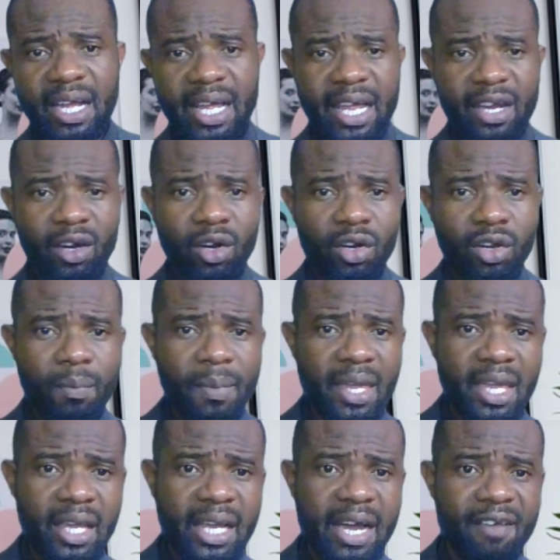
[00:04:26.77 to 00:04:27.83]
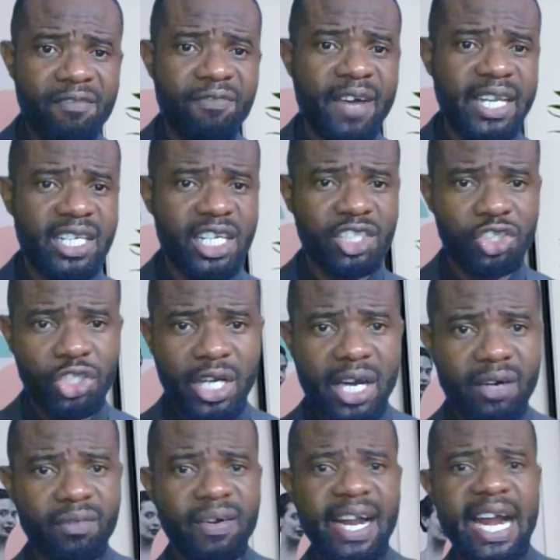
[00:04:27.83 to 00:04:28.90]
economic and
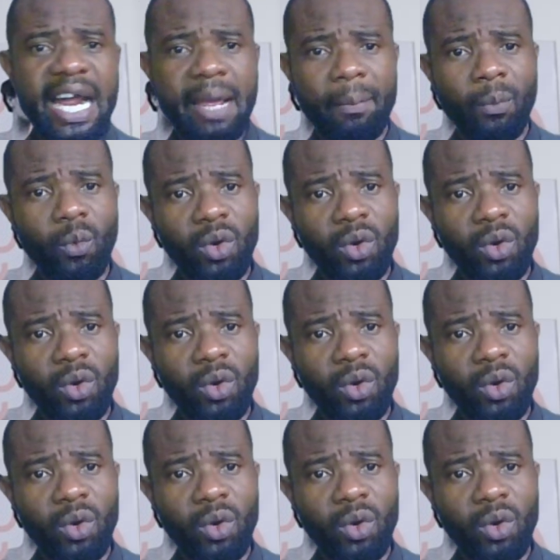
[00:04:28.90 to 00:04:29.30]
financial crime?